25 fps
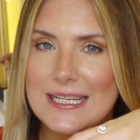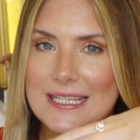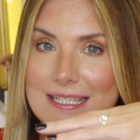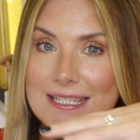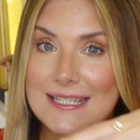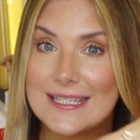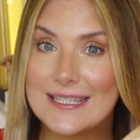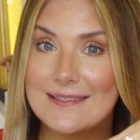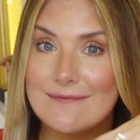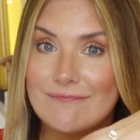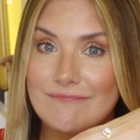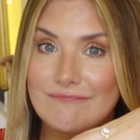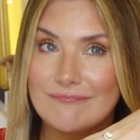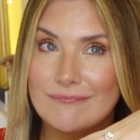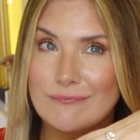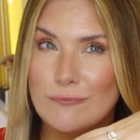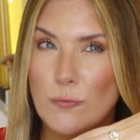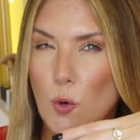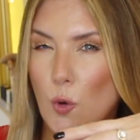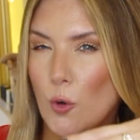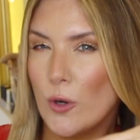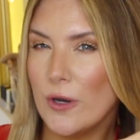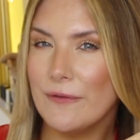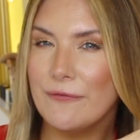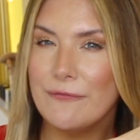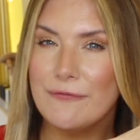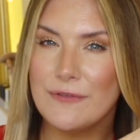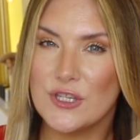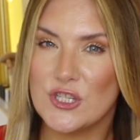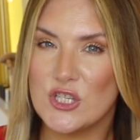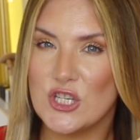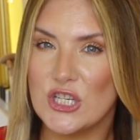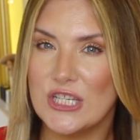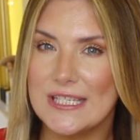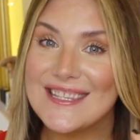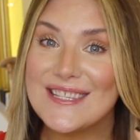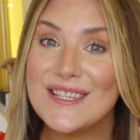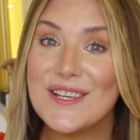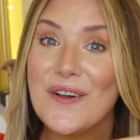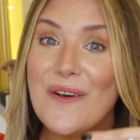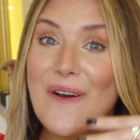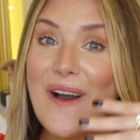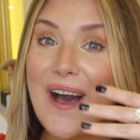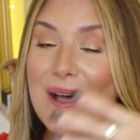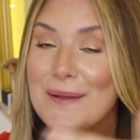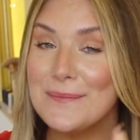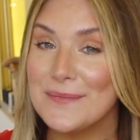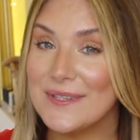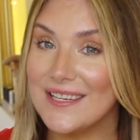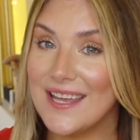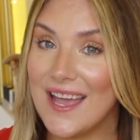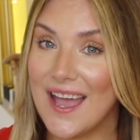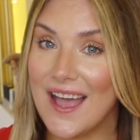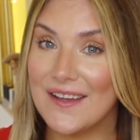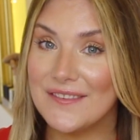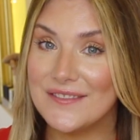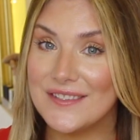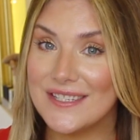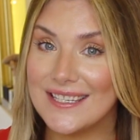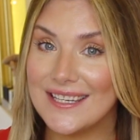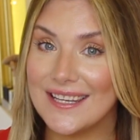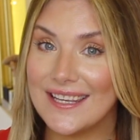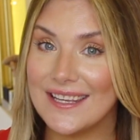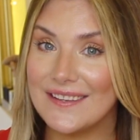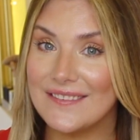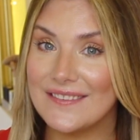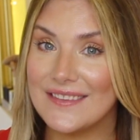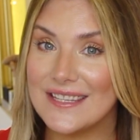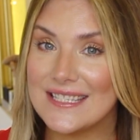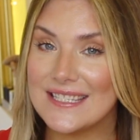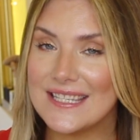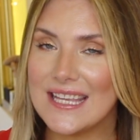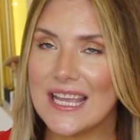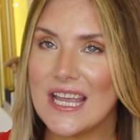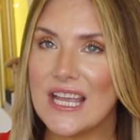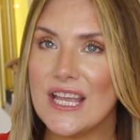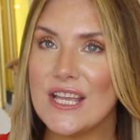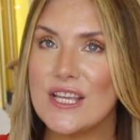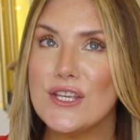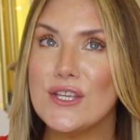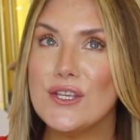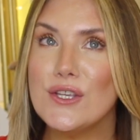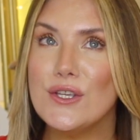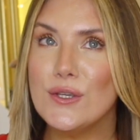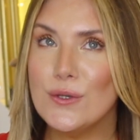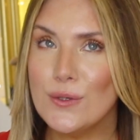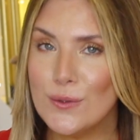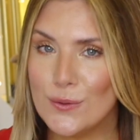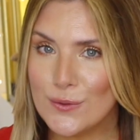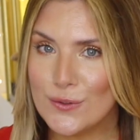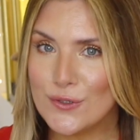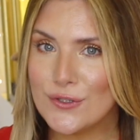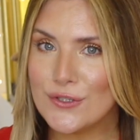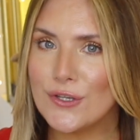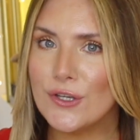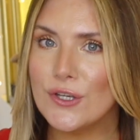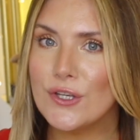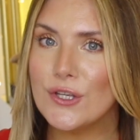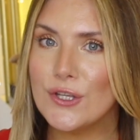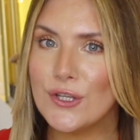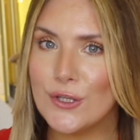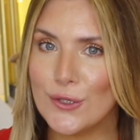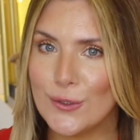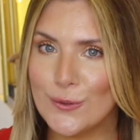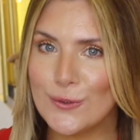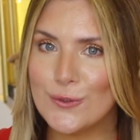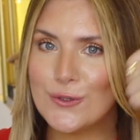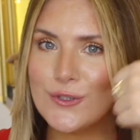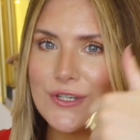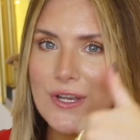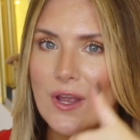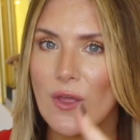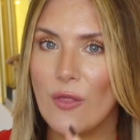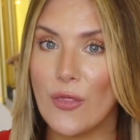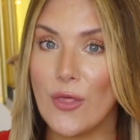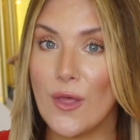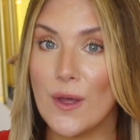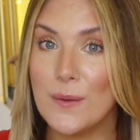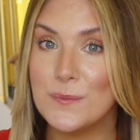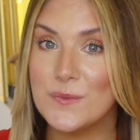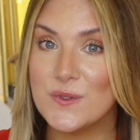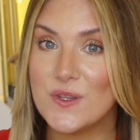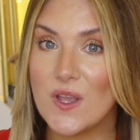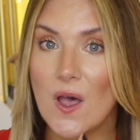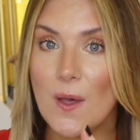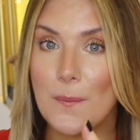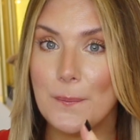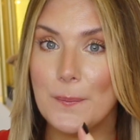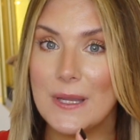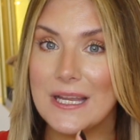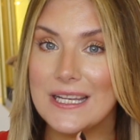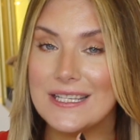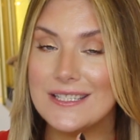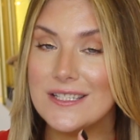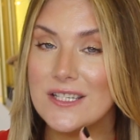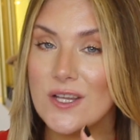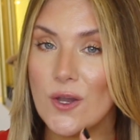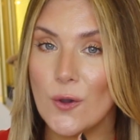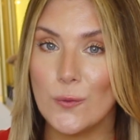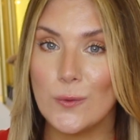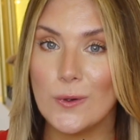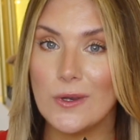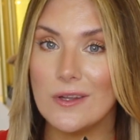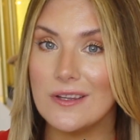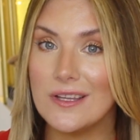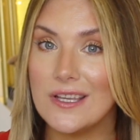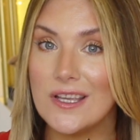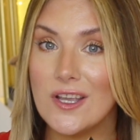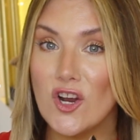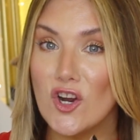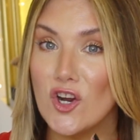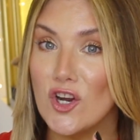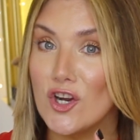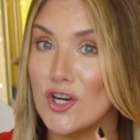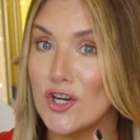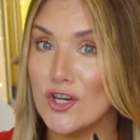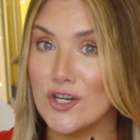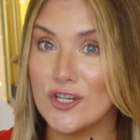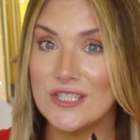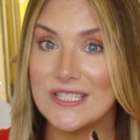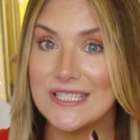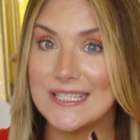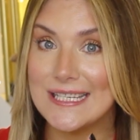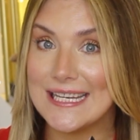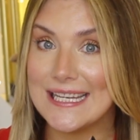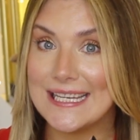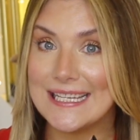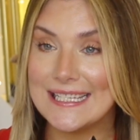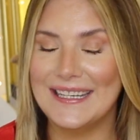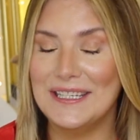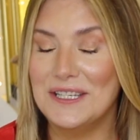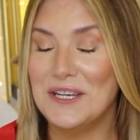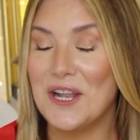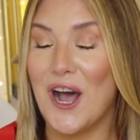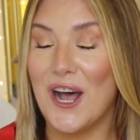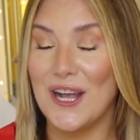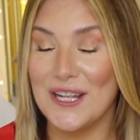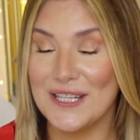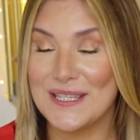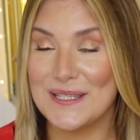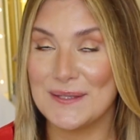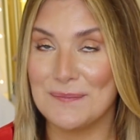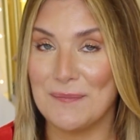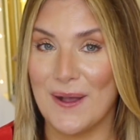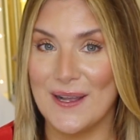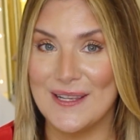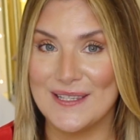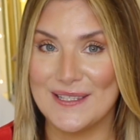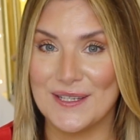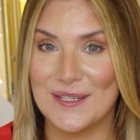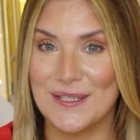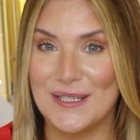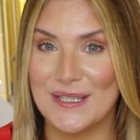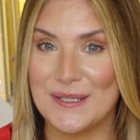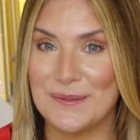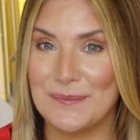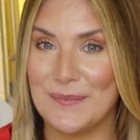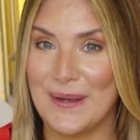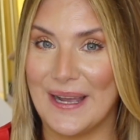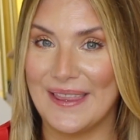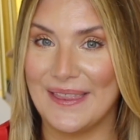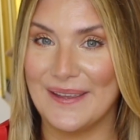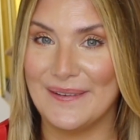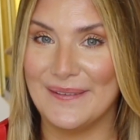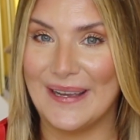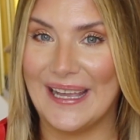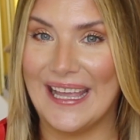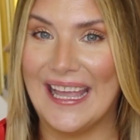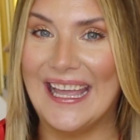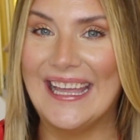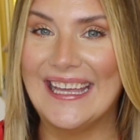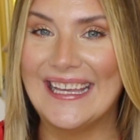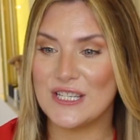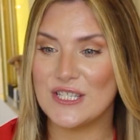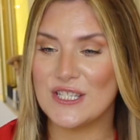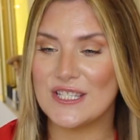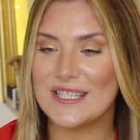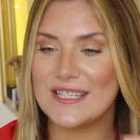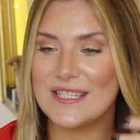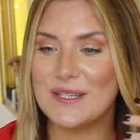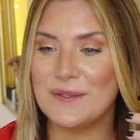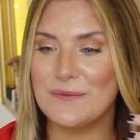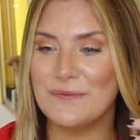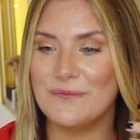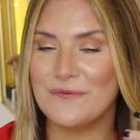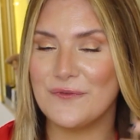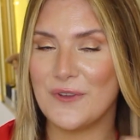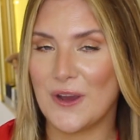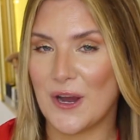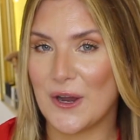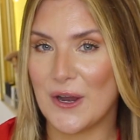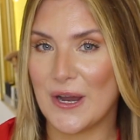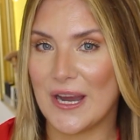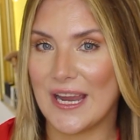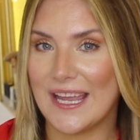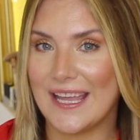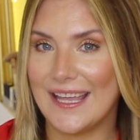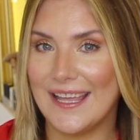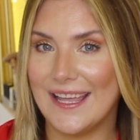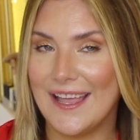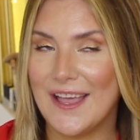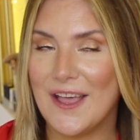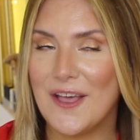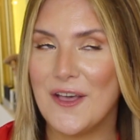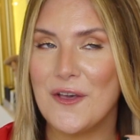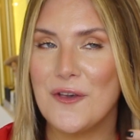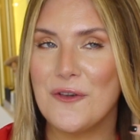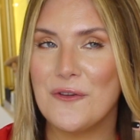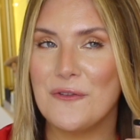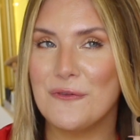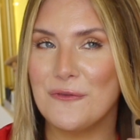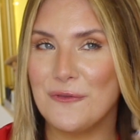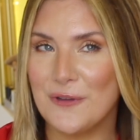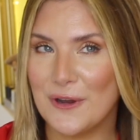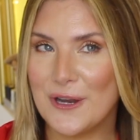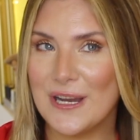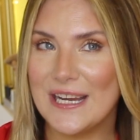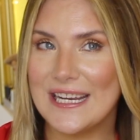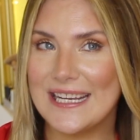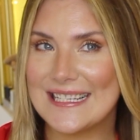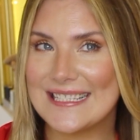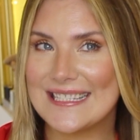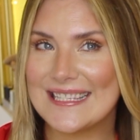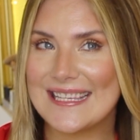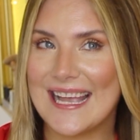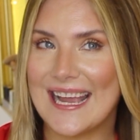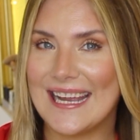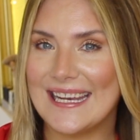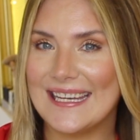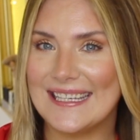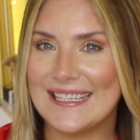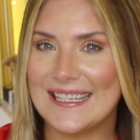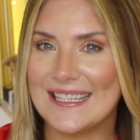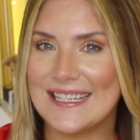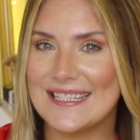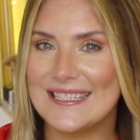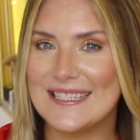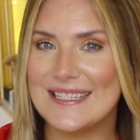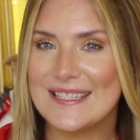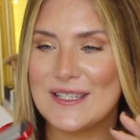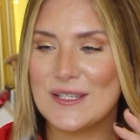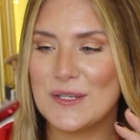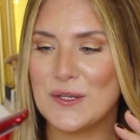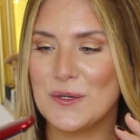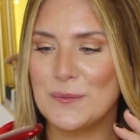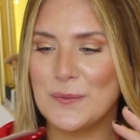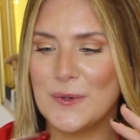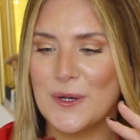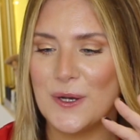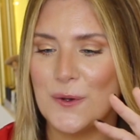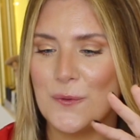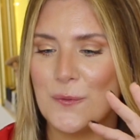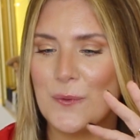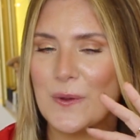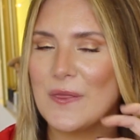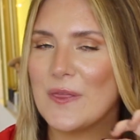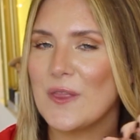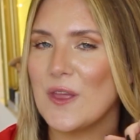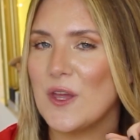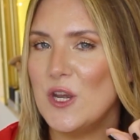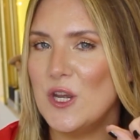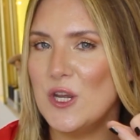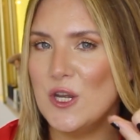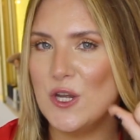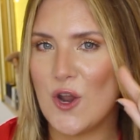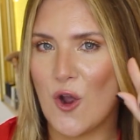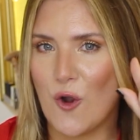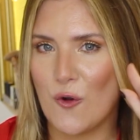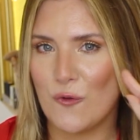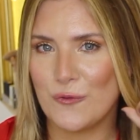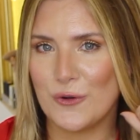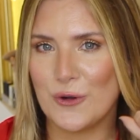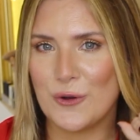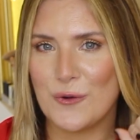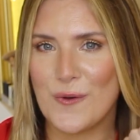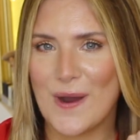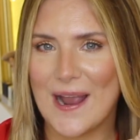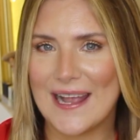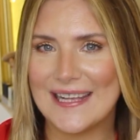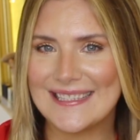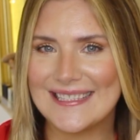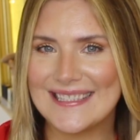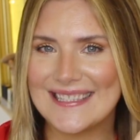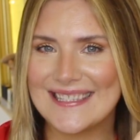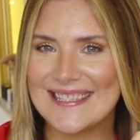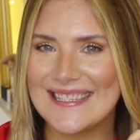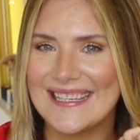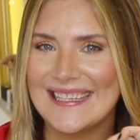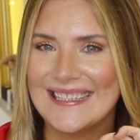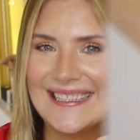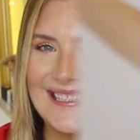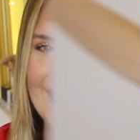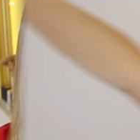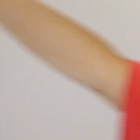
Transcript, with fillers: it is more efficient. So I'm gonna have to give this a huge, huge thumbs up. It totally earned it. Not sponsored, by the way. Just a very very excited consumer with no regrets.